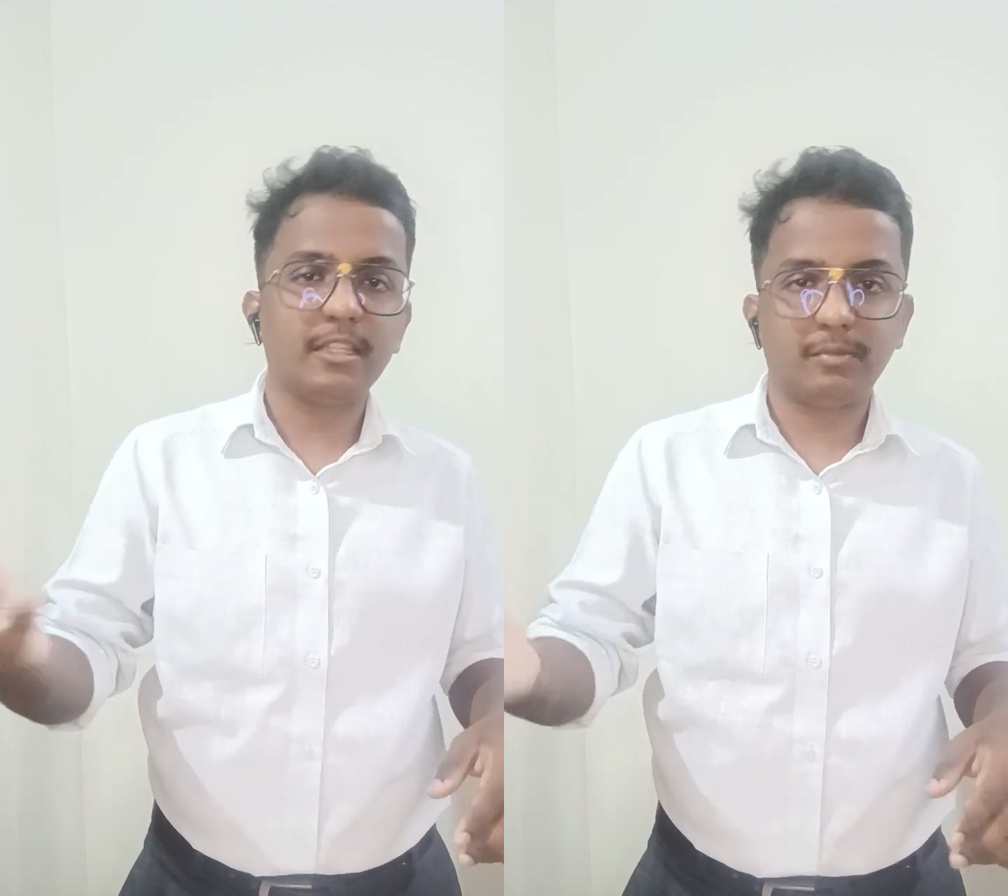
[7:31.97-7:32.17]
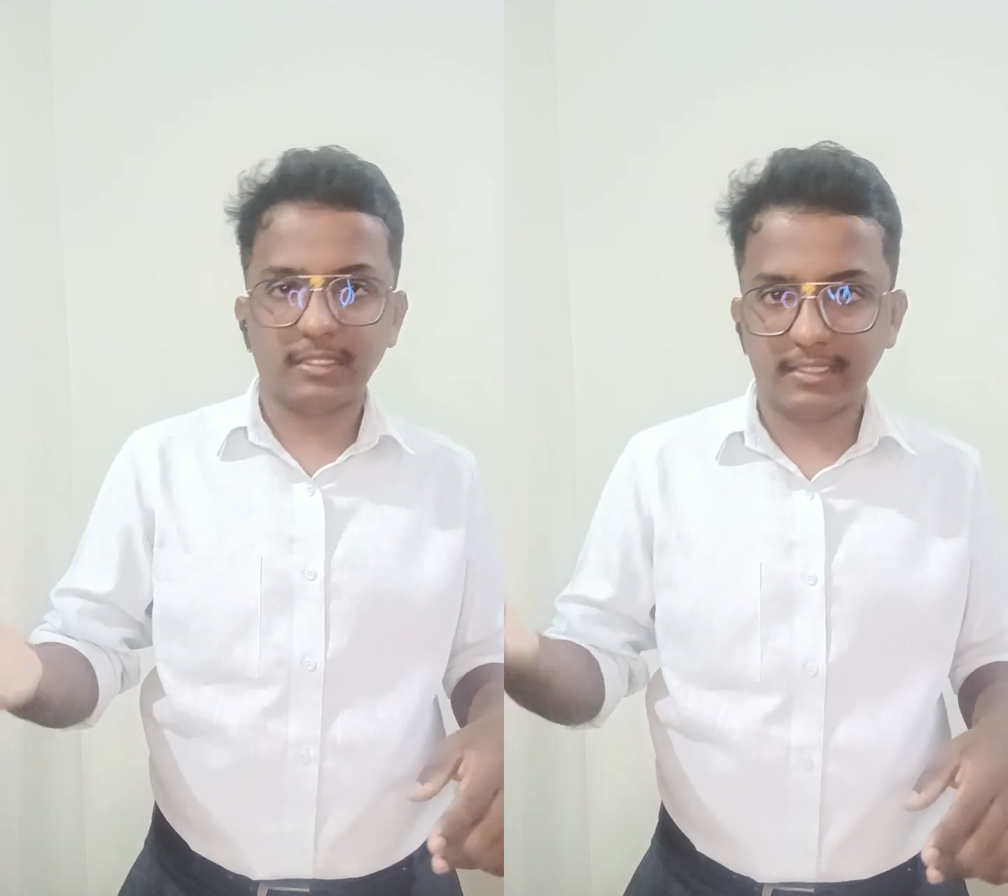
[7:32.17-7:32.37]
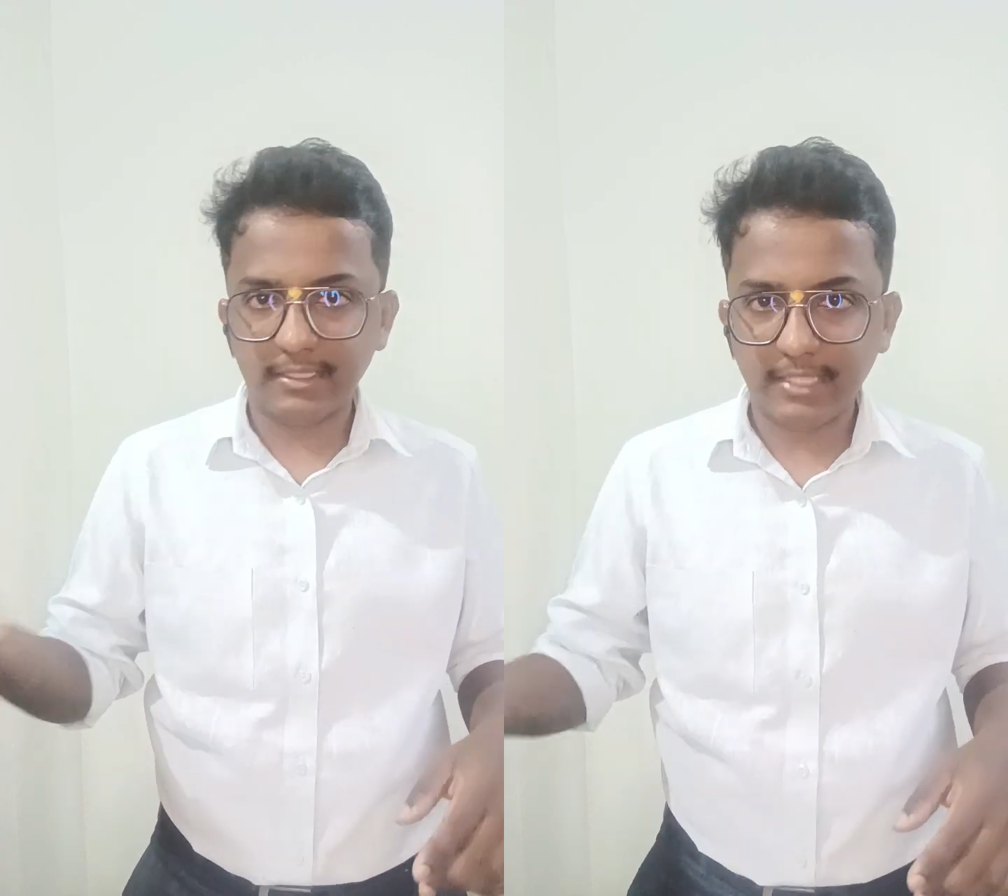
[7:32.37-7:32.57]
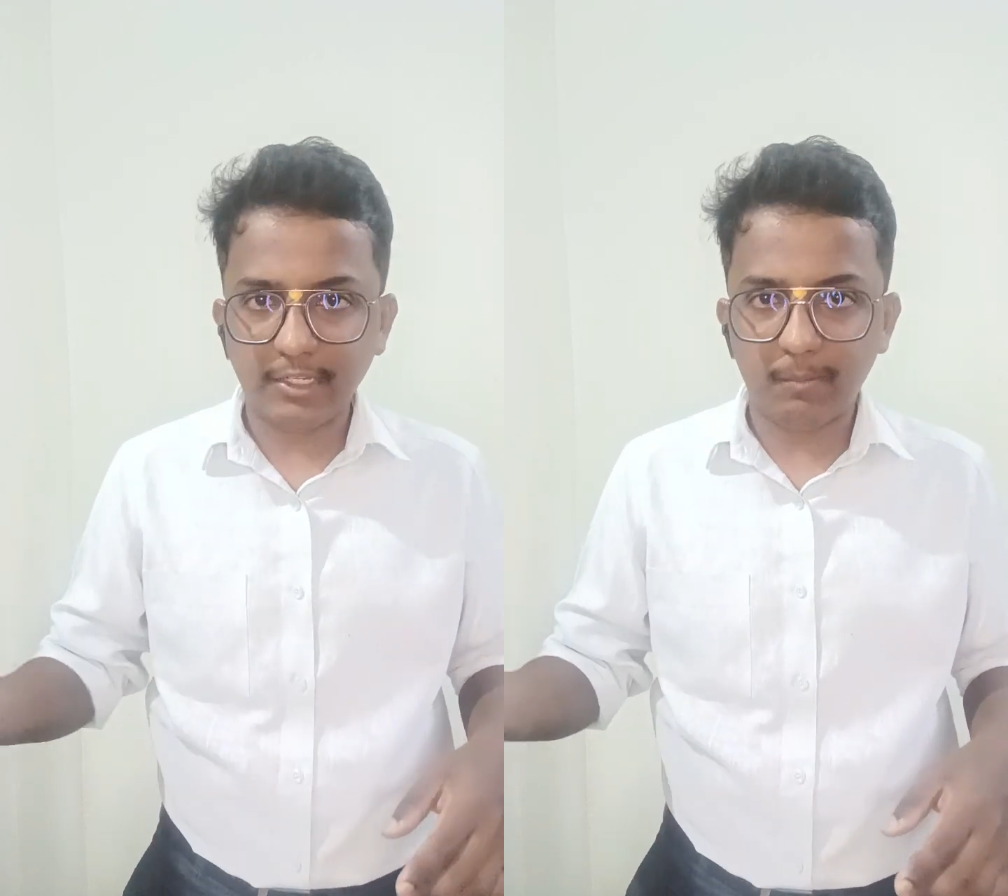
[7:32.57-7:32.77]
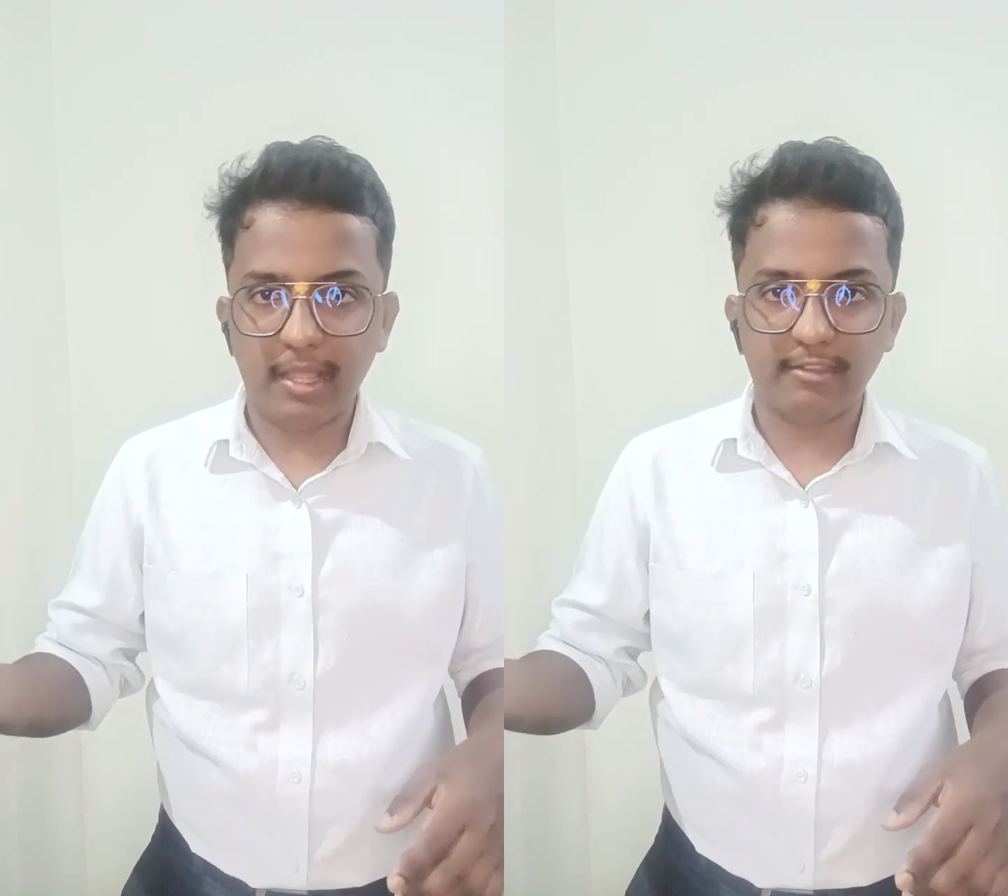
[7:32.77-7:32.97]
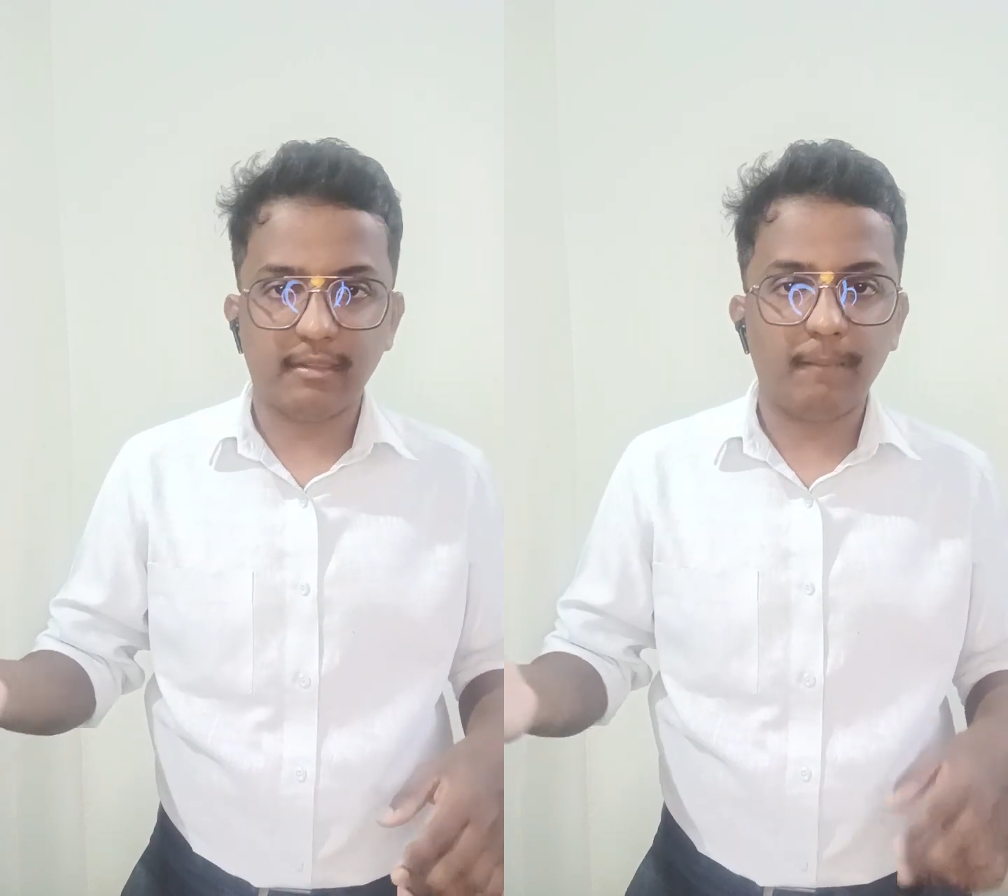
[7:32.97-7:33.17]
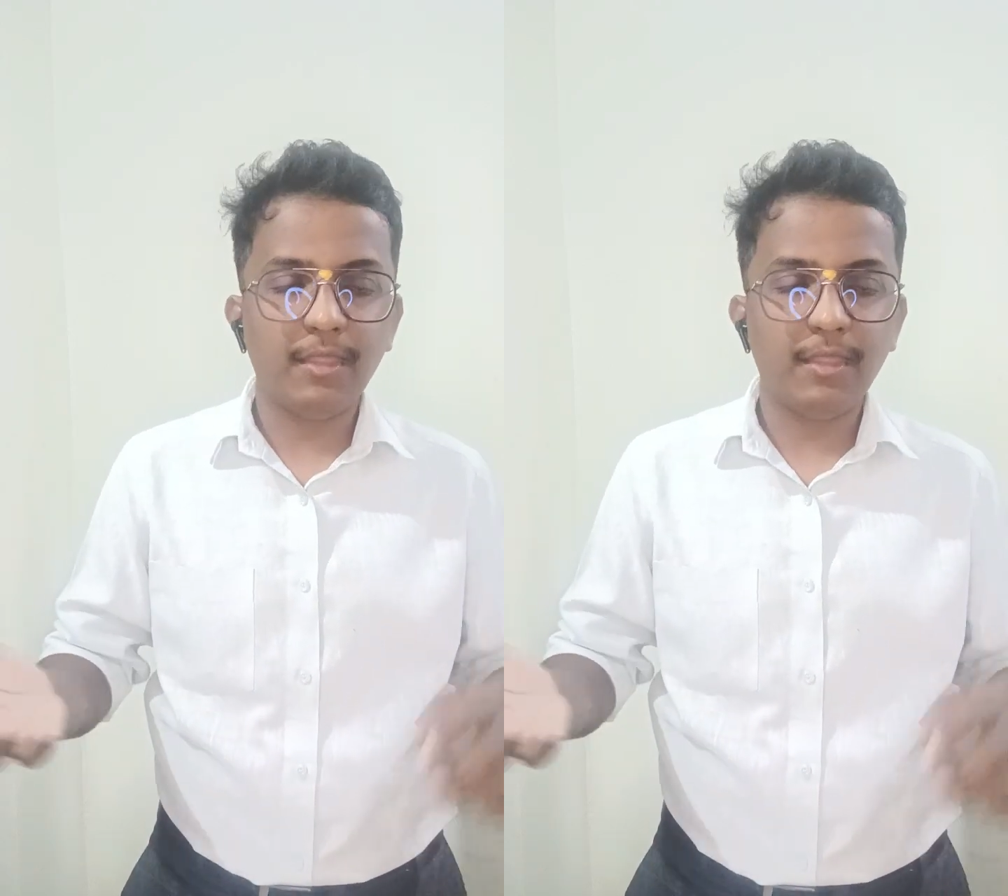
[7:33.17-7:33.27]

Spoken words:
is present in cytoplasm.